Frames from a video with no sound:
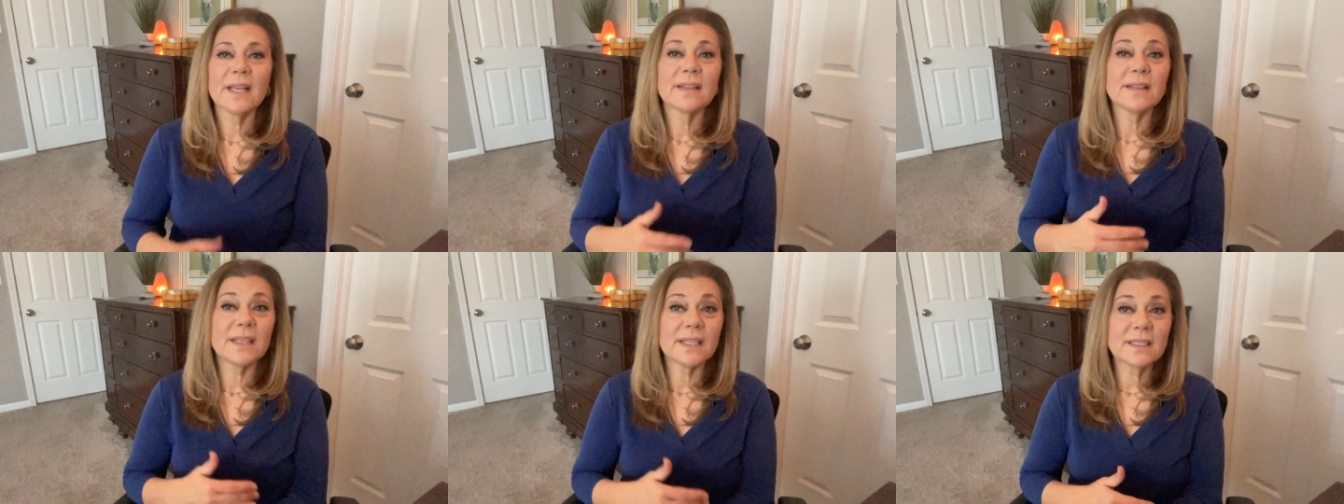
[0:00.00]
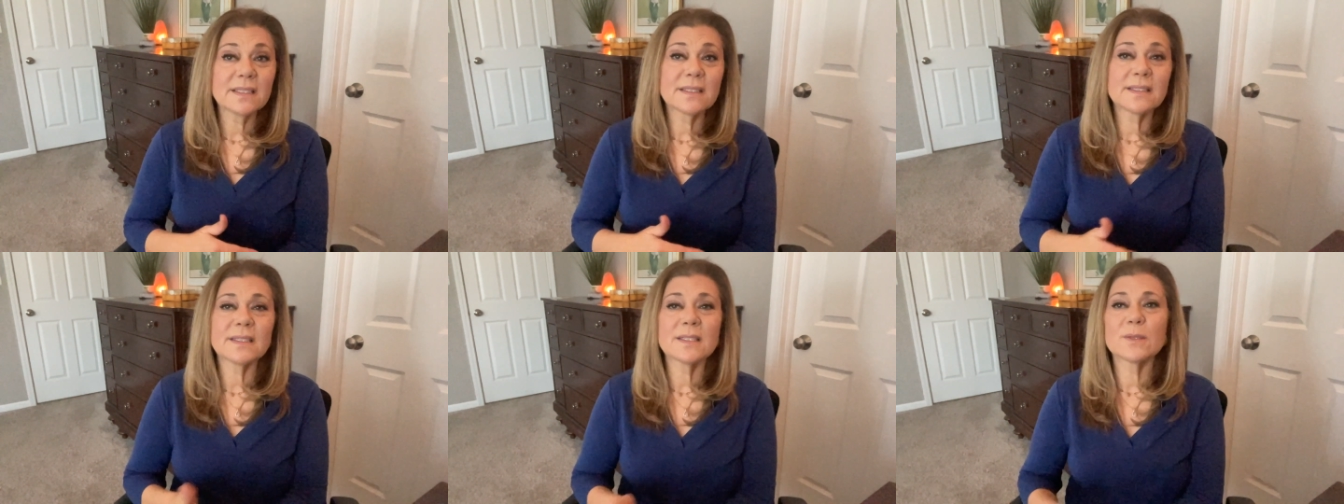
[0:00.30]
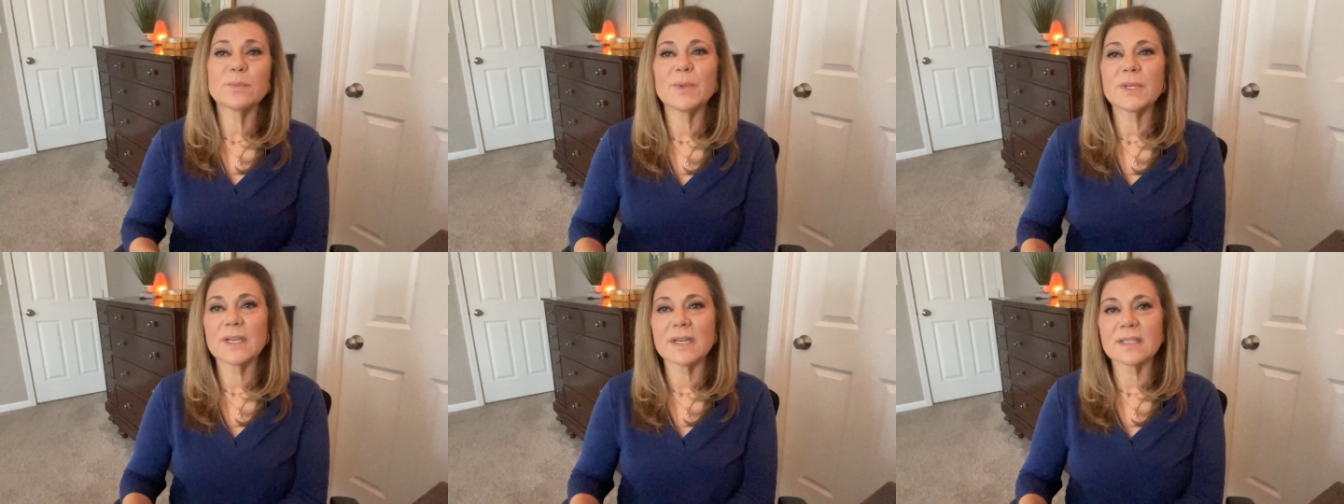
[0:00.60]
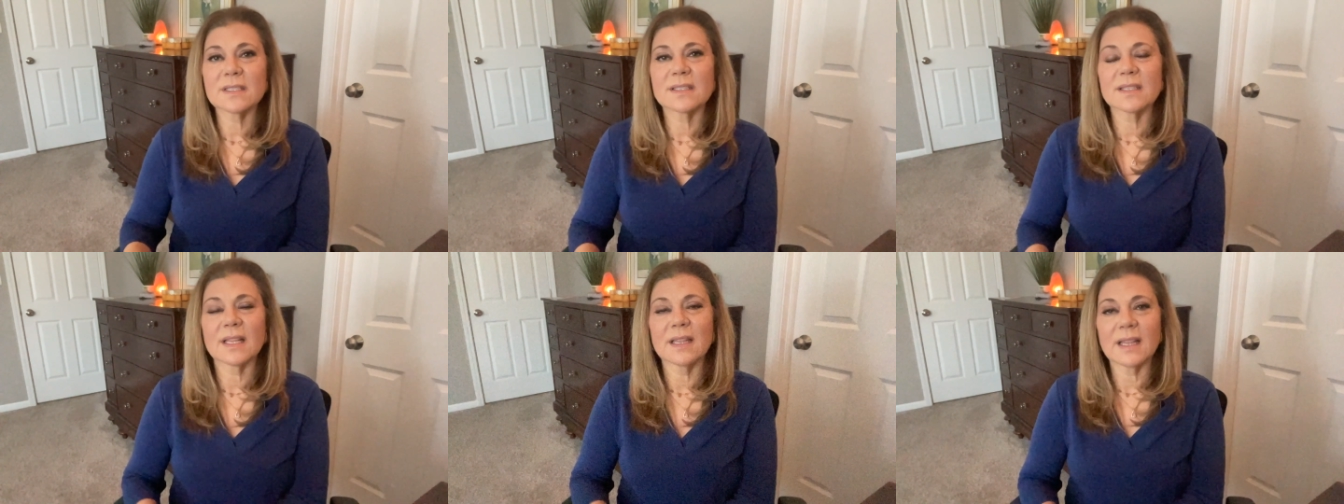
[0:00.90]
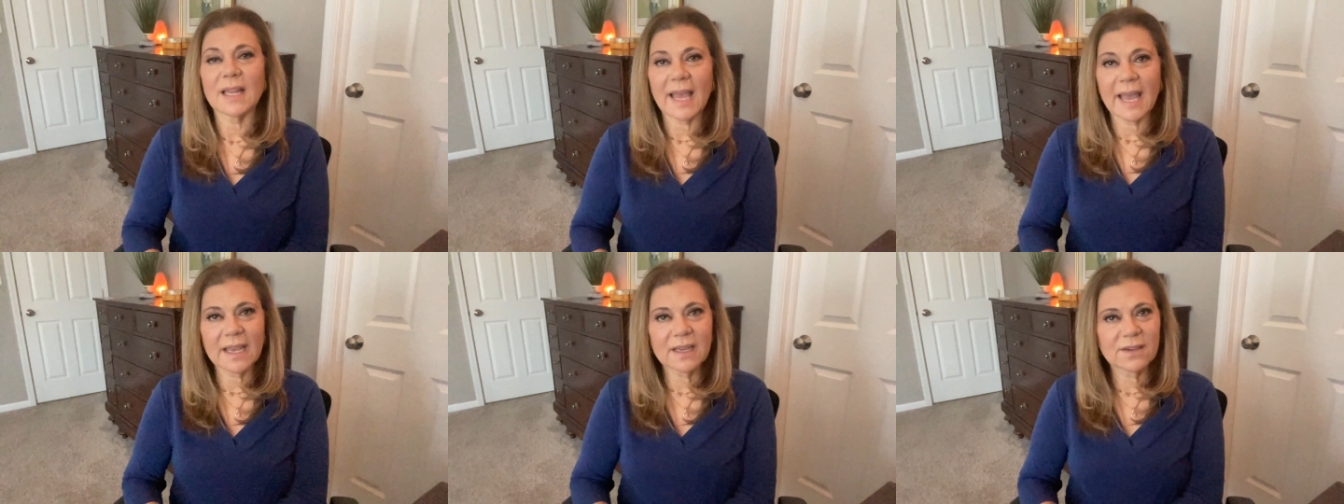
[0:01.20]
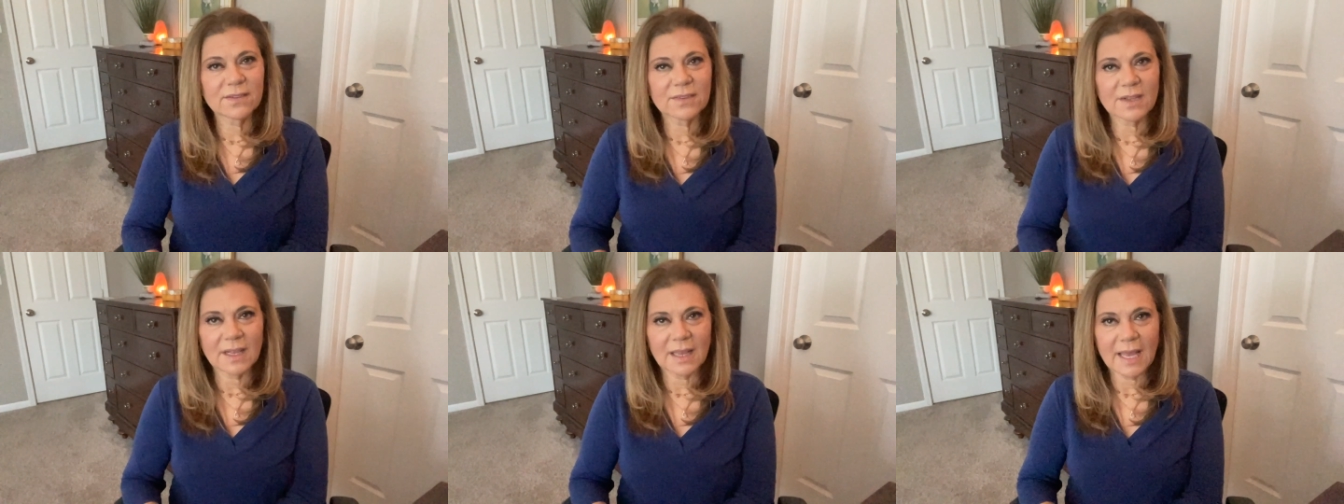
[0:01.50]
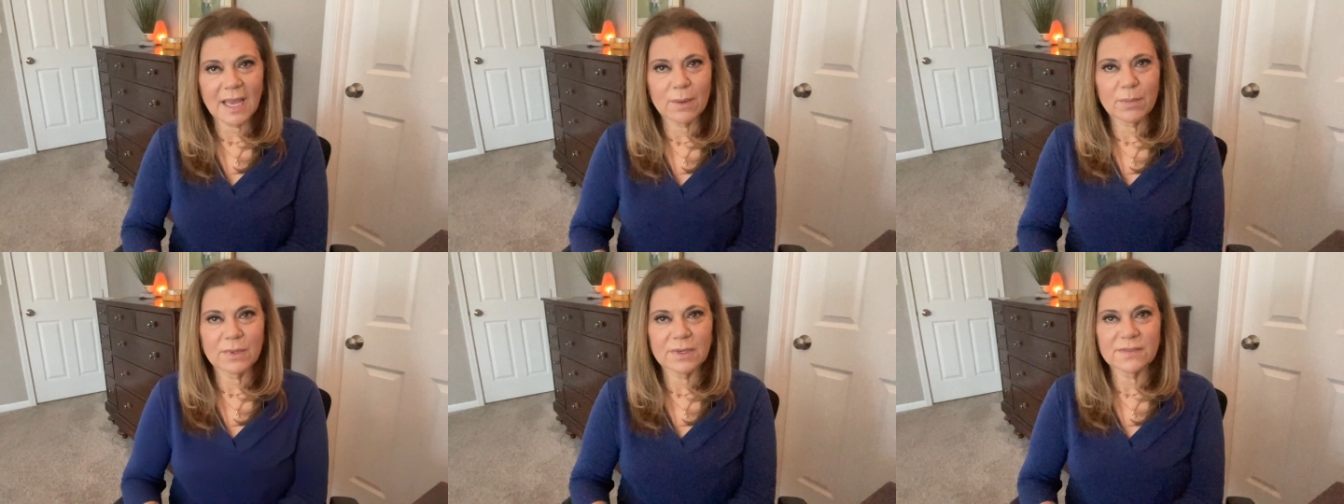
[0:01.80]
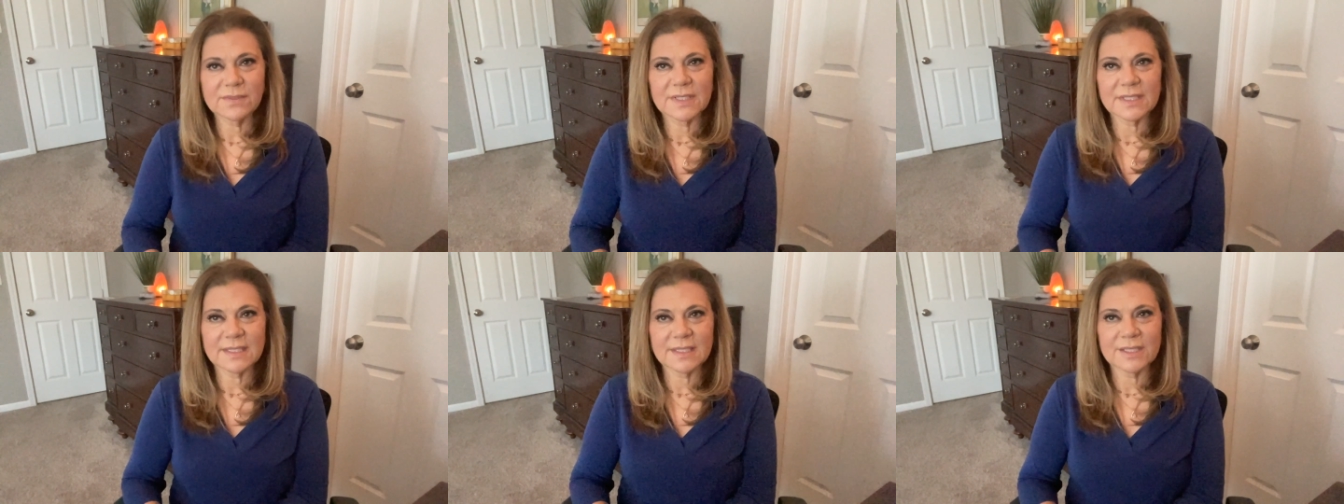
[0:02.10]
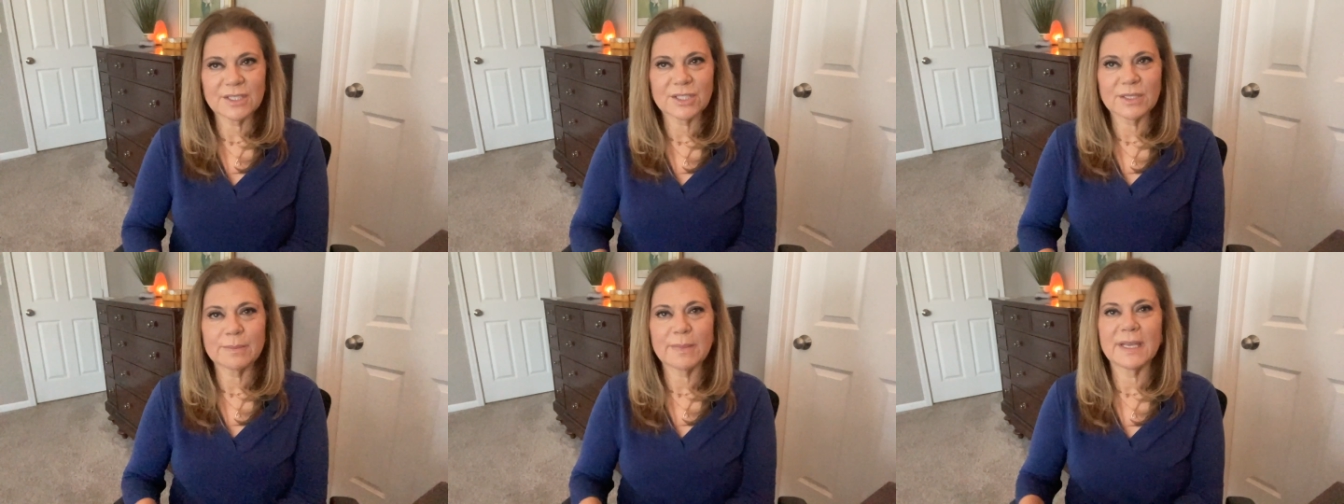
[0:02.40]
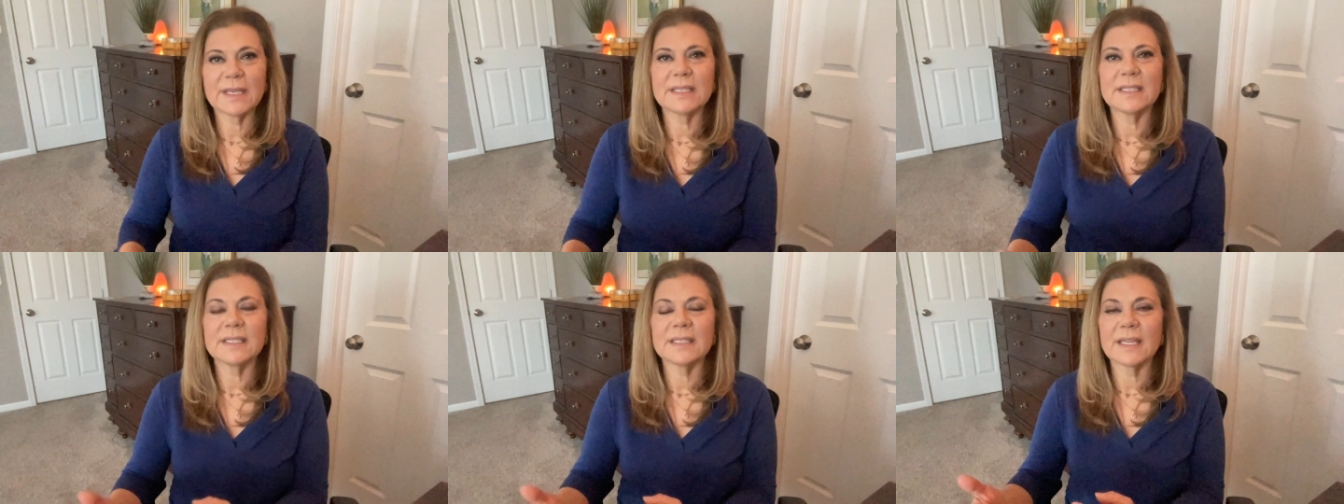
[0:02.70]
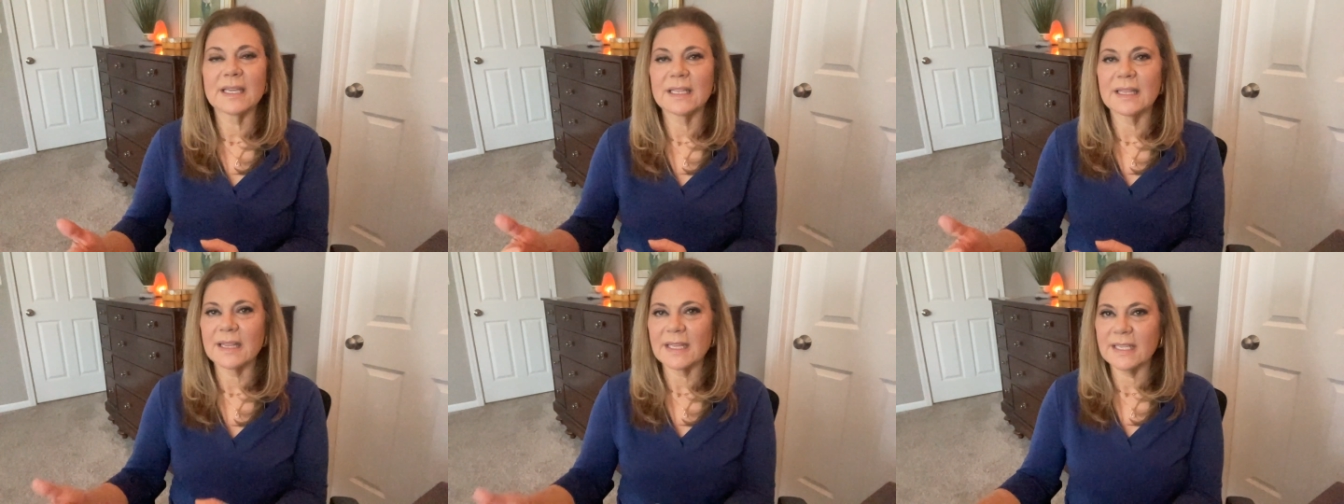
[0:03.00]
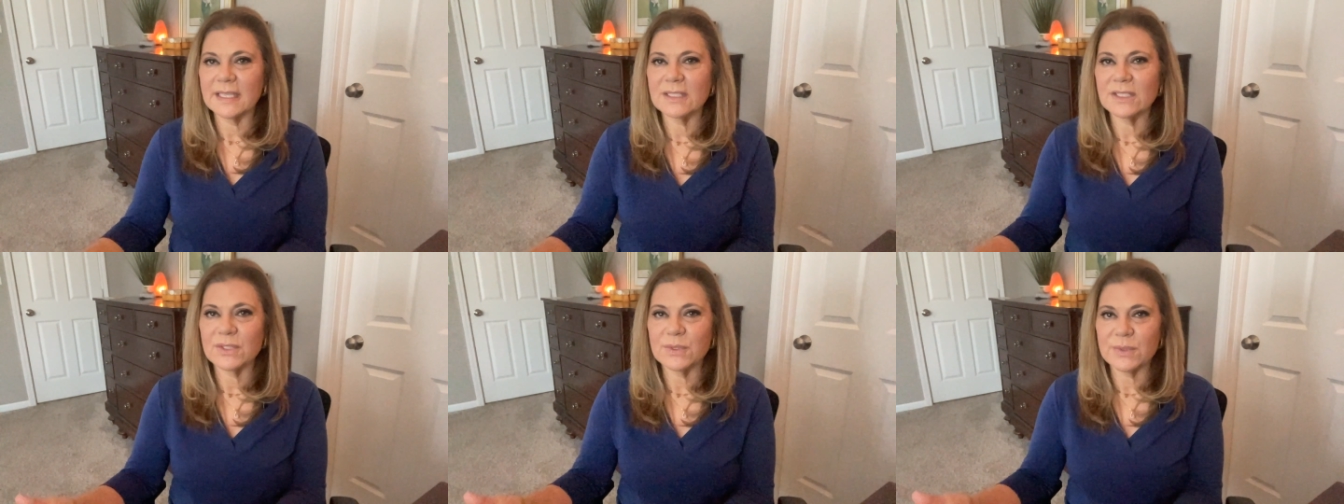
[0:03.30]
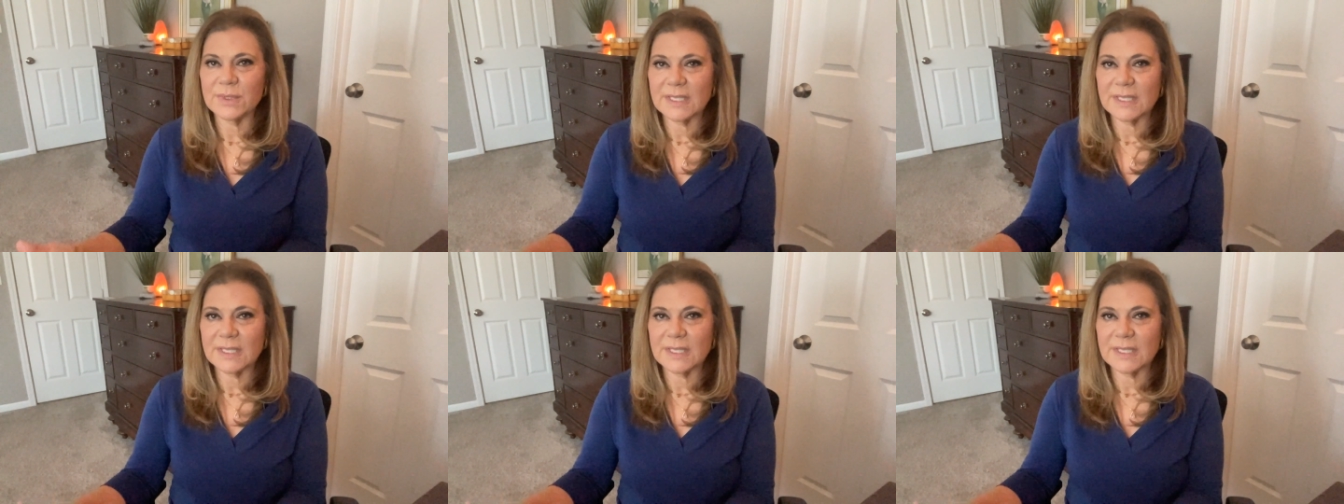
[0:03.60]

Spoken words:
This is because the lack of collaborative decision-making can lead to